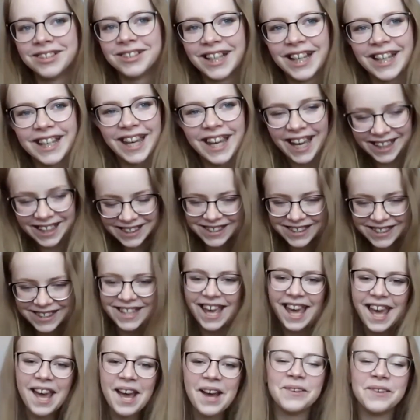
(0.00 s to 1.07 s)
I guess,
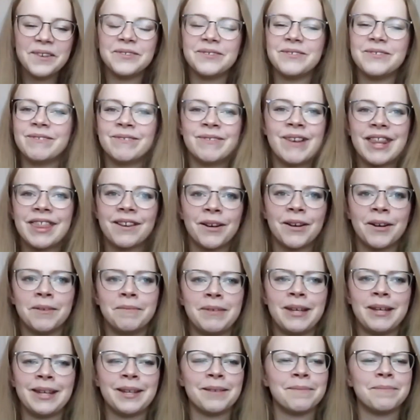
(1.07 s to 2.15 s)
with her
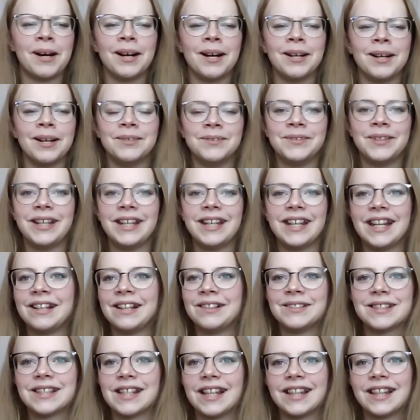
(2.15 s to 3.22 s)
being a part of it, I
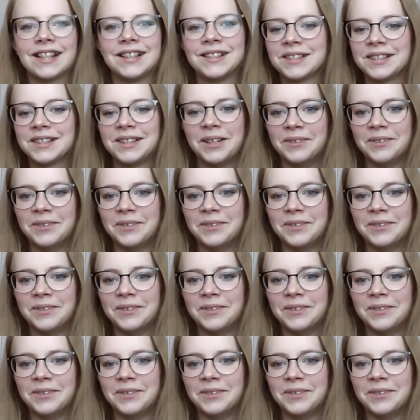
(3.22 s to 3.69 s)
was like, "There's no